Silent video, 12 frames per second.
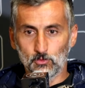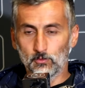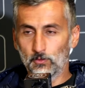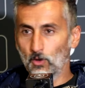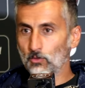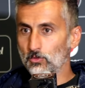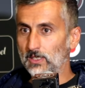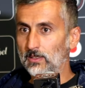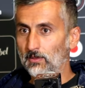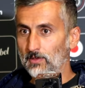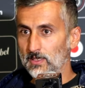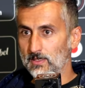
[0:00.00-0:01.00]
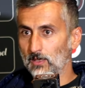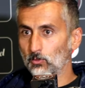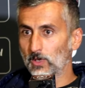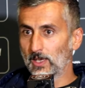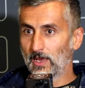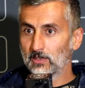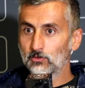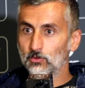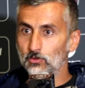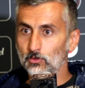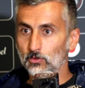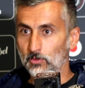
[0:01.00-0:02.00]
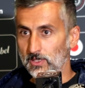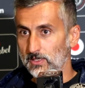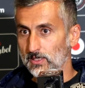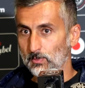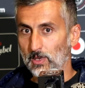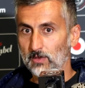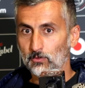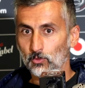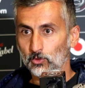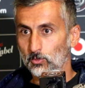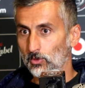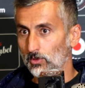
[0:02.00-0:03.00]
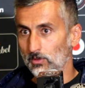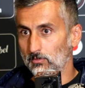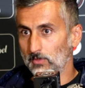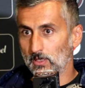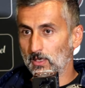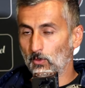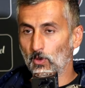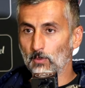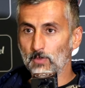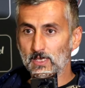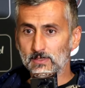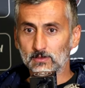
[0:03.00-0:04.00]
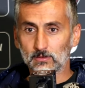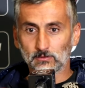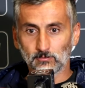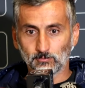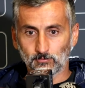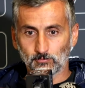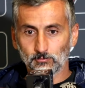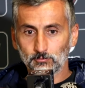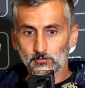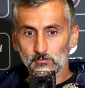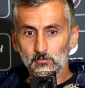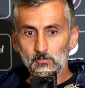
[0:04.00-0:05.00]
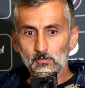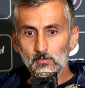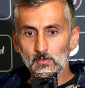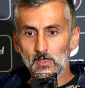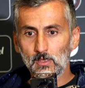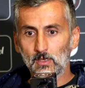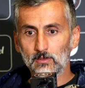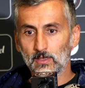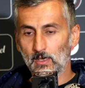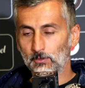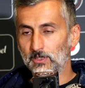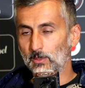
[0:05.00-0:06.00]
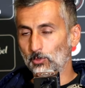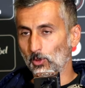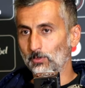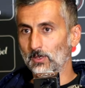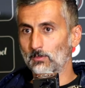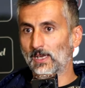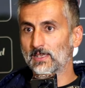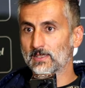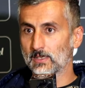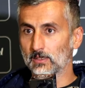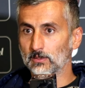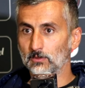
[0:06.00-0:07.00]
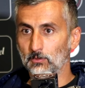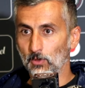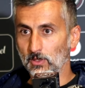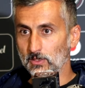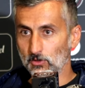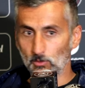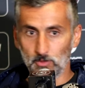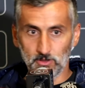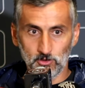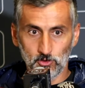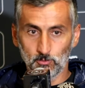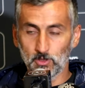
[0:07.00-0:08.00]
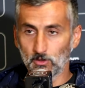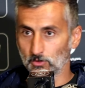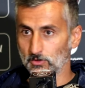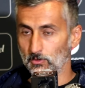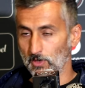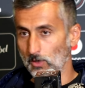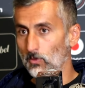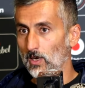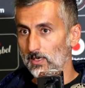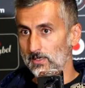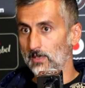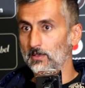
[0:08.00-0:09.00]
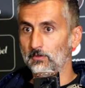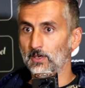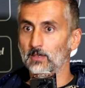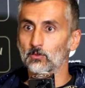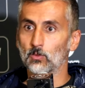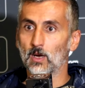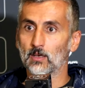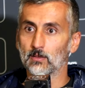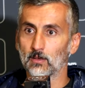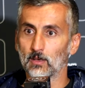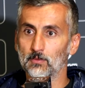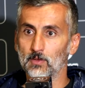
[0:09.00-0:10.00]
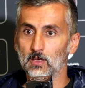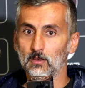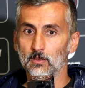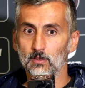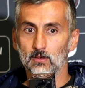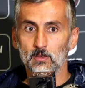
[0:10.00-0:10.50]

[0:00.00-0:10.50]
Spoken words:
focus in the things that we like to do, which is play football in our best, and having the proper mindset for this competition, because it requires a different one, I think.